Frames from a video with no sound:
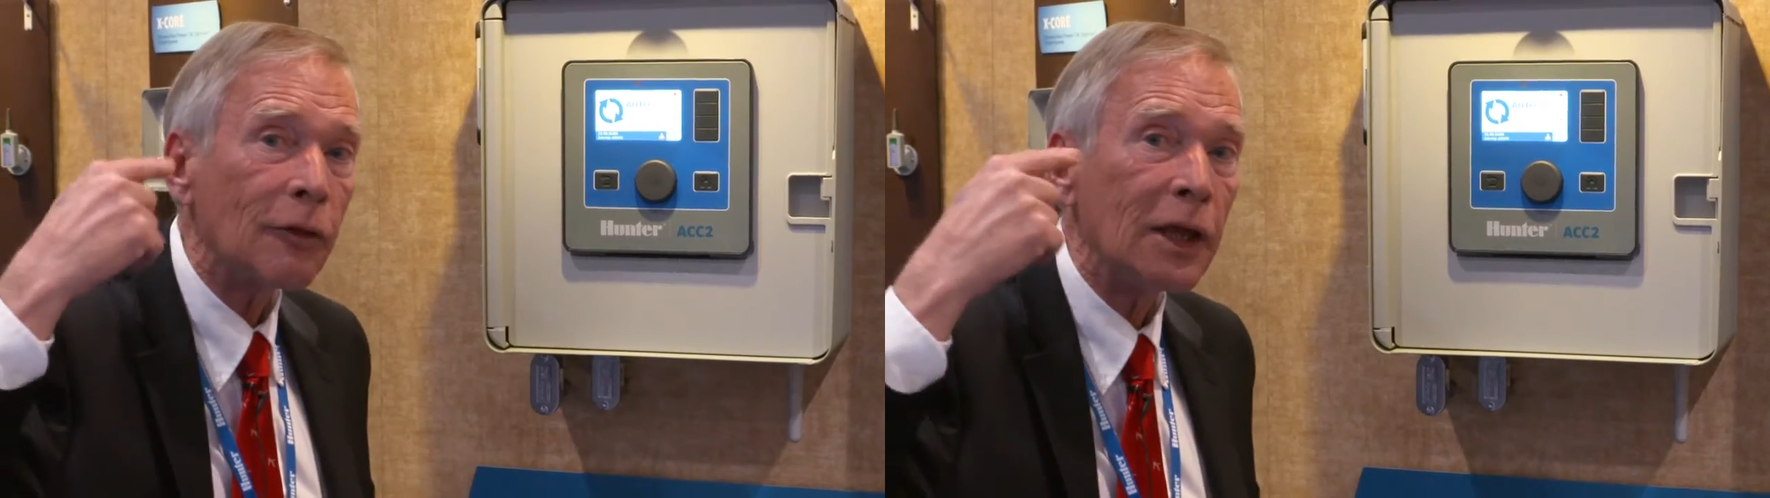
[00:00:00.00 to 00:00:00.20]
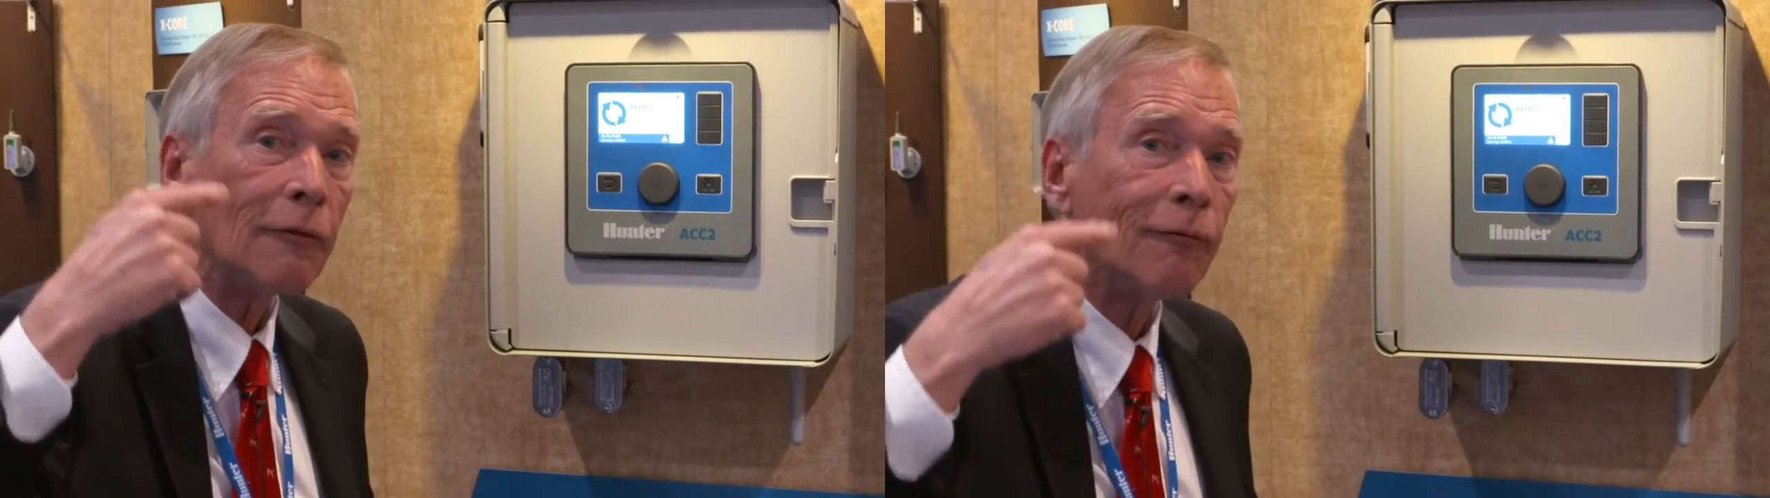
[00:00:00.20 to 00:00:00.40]

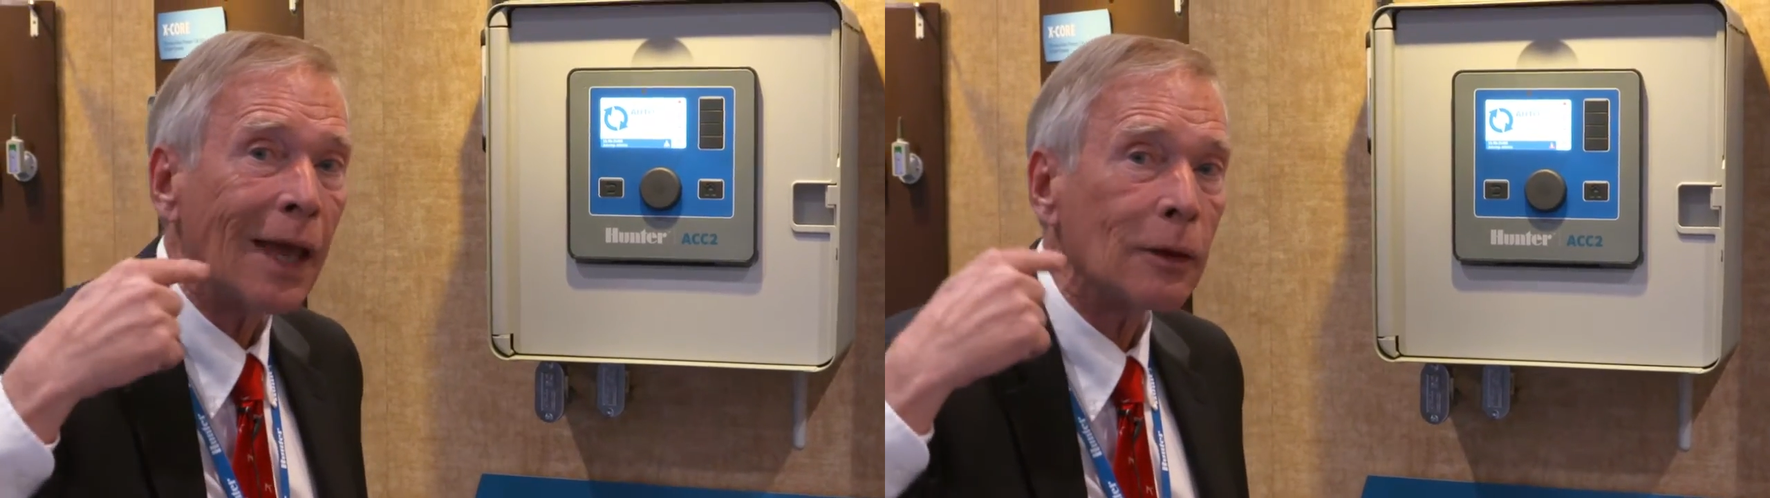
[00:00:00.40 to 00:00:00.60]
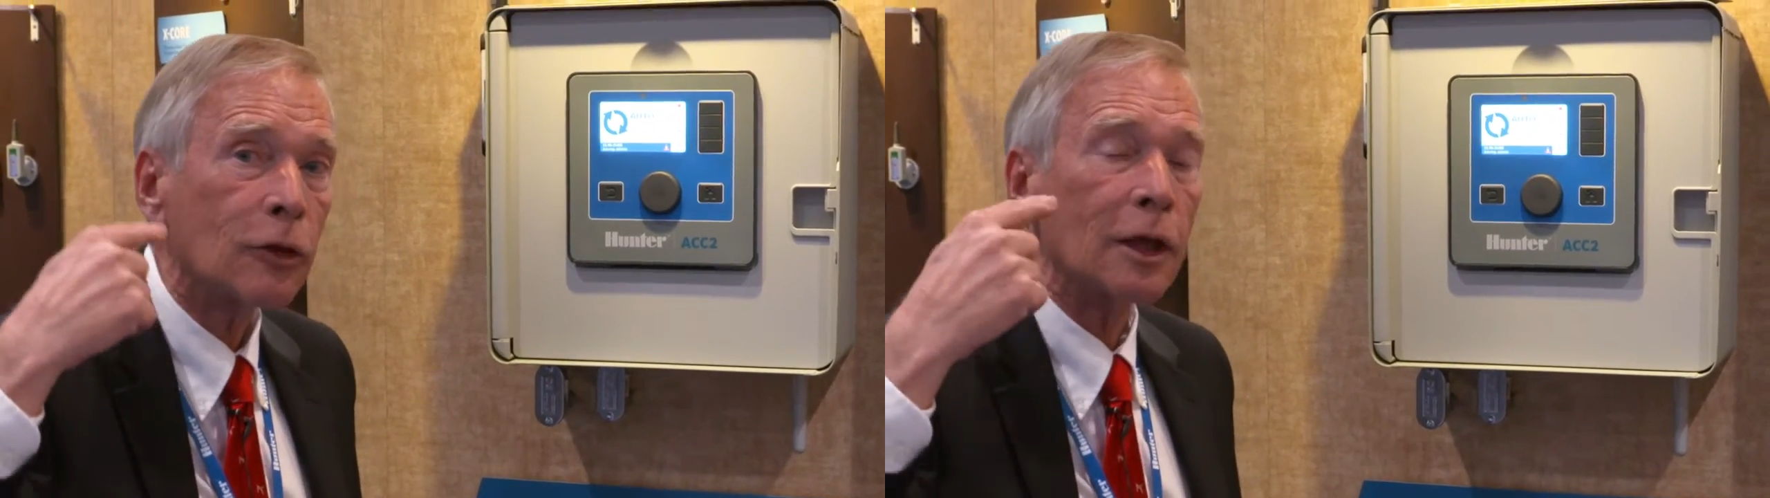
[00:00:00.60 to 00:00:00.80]
the
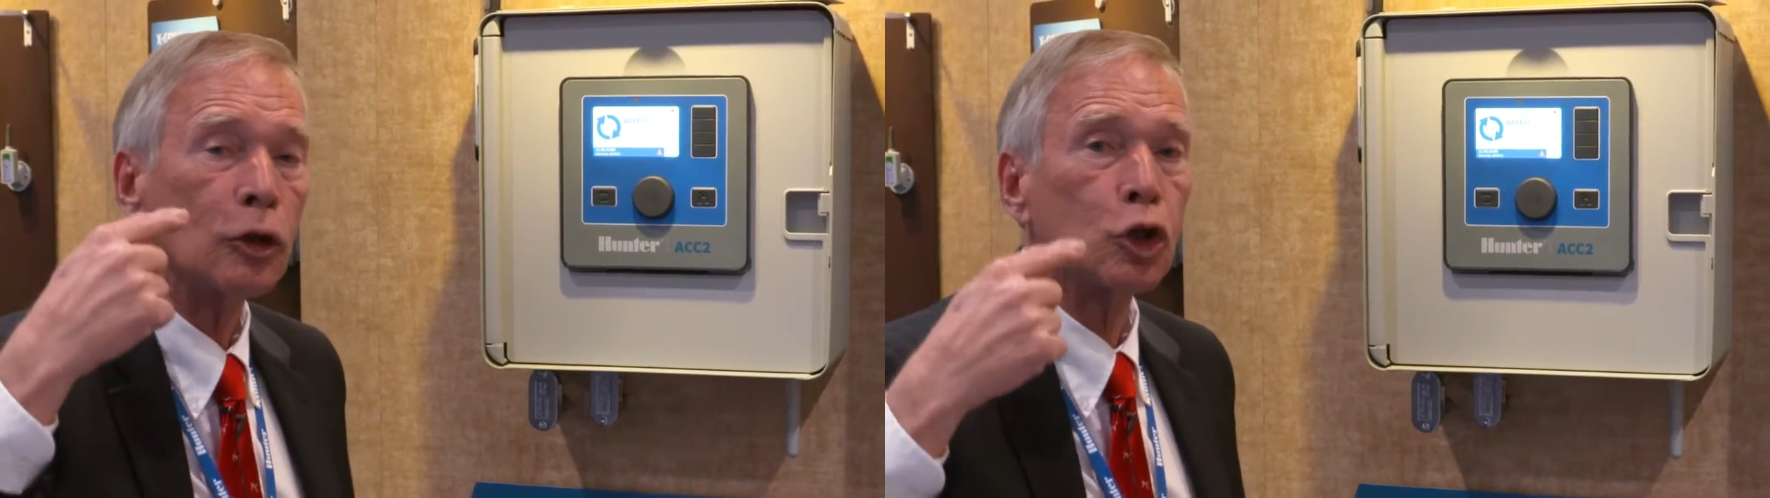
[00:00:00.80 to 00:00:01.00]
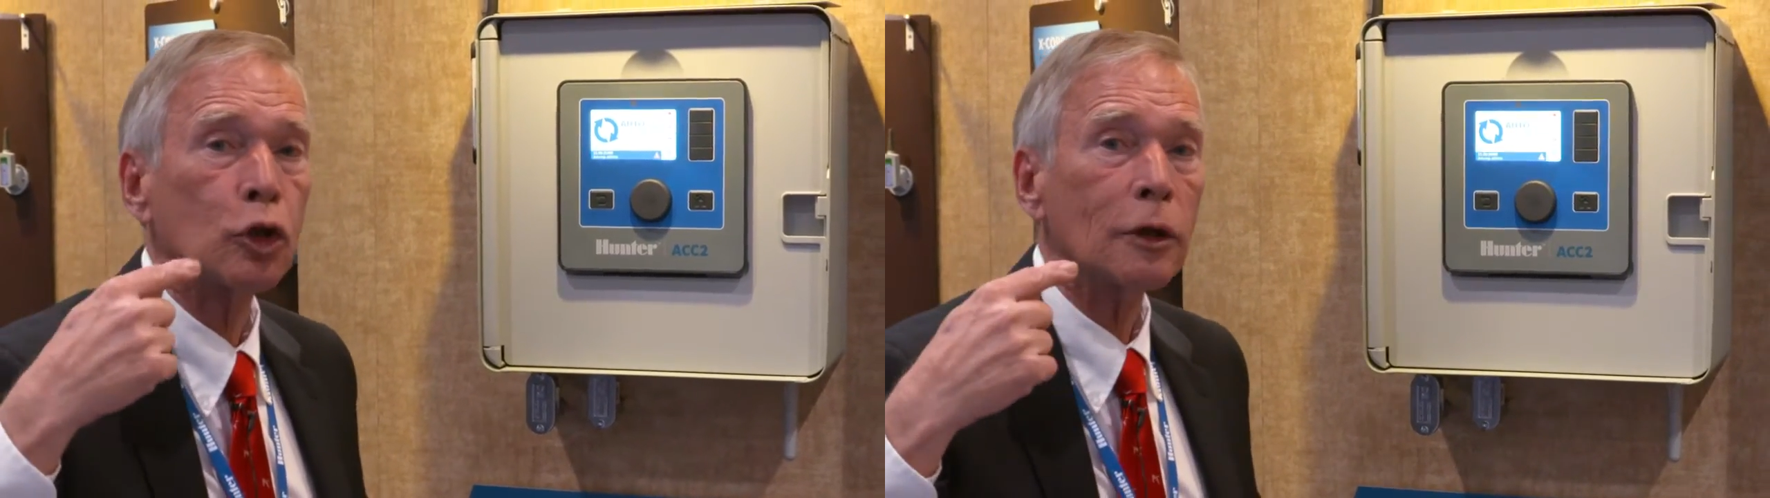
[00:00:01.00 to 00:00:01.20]
events
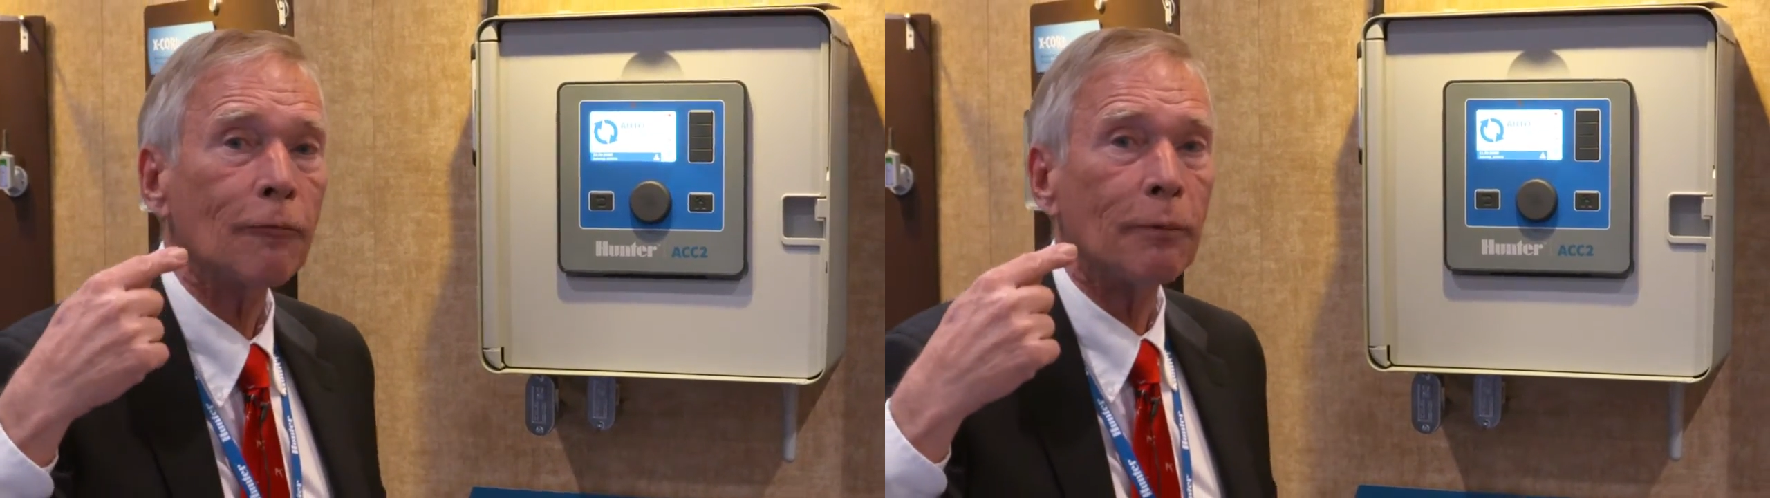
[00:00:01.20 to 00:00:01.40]
it should have